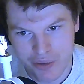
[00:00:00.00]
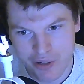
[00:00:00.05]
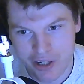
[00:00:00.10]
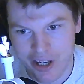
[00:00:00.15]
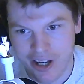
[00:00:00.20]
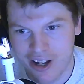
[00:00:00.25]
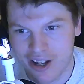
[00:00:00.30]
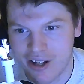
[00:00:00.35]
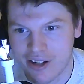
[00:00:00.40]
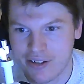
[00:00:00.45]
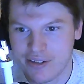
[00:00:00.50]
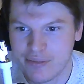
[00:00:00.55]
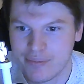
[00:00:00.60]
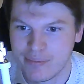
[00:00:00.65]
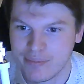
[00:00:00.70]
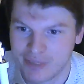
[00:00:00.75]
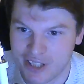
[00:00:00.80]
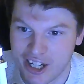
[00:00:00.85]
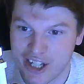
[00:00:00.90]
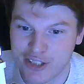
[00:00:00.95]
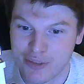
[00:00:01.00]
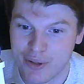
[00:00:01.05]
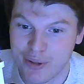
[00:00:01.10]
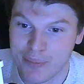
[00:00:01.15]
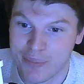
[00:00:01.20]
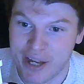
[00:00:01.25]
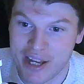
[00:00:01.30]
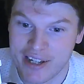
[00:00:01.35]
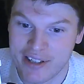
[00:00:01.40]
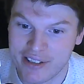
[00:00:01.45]
Ricard, guys who own
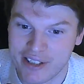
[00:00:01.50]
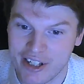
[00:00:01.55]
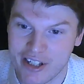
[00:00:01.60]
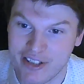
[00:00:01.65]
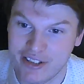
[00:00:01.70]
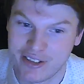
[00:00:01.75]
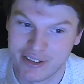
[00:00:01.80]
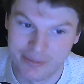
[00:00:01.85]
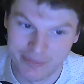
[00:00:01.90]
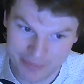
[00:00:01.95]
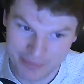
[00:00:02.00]
Ballantine's,